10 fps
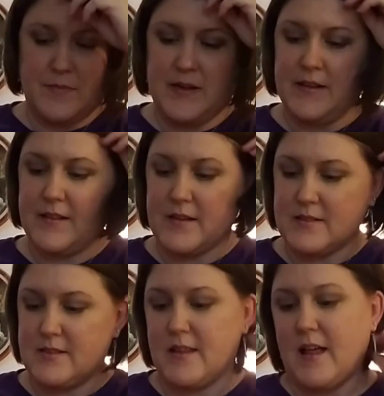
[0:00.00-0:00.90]
Bee
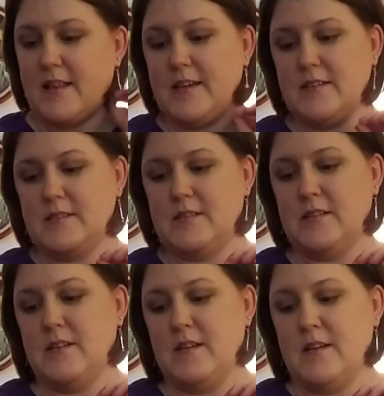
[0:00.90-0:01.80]
Luxe Lollies,
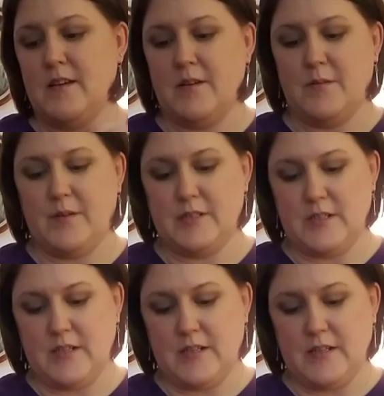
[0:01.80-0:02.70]
which
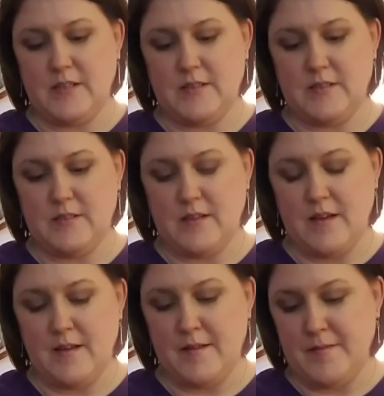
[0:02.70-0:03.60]
is
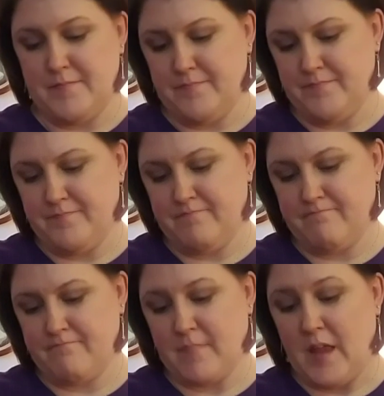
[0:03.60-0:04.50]
100%
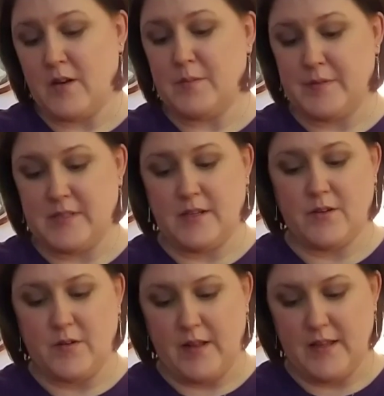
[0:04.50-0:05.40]

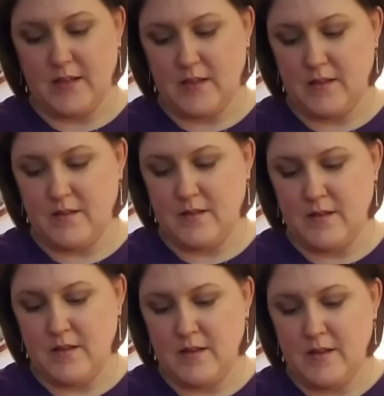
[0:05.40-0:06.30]
acrylic.
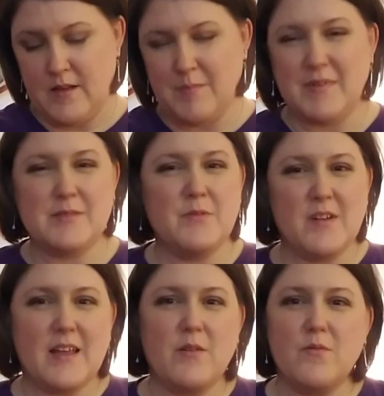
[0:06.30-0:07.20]
But it's more
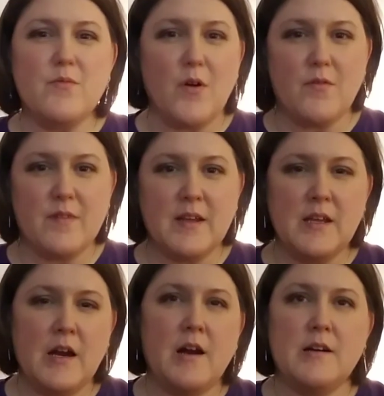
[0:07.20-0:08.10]
like a
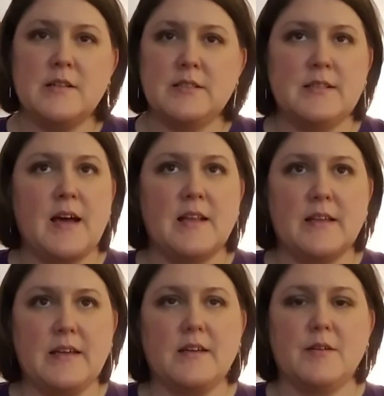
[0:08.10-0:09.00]
roving yarn. It's not
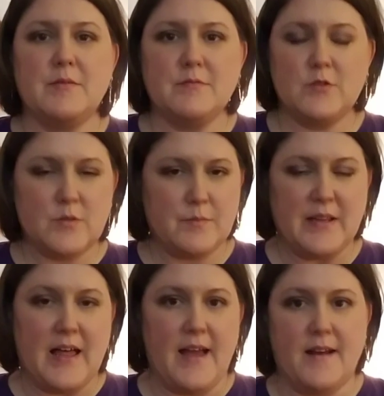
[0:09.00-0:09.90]
like
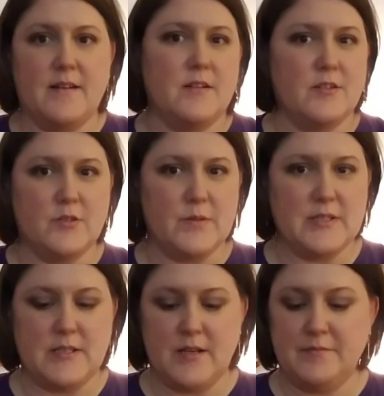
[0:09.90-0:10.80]
plied or
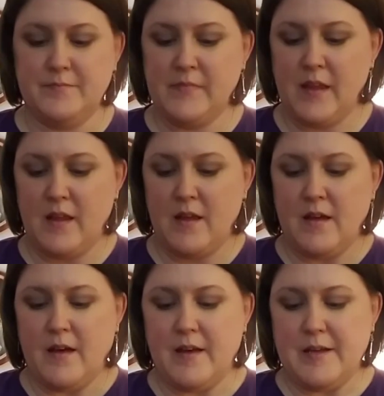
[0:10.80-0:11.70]
twisted.
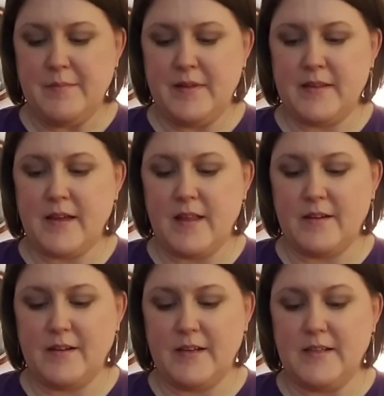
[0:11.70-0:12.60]
And the
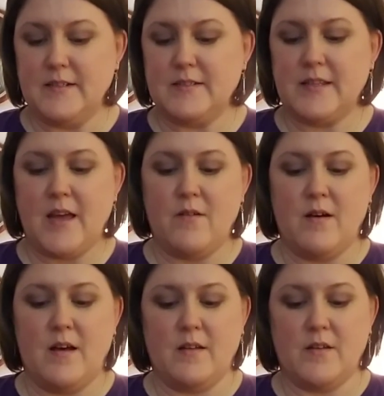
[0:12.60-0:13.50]
color is Count
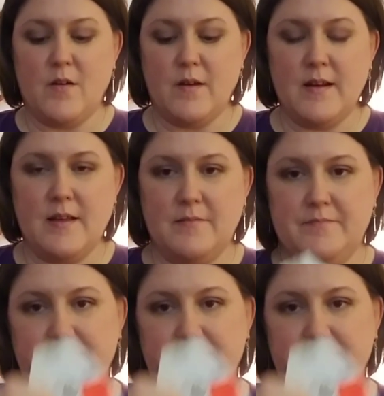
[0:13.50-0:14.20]
on Coconut.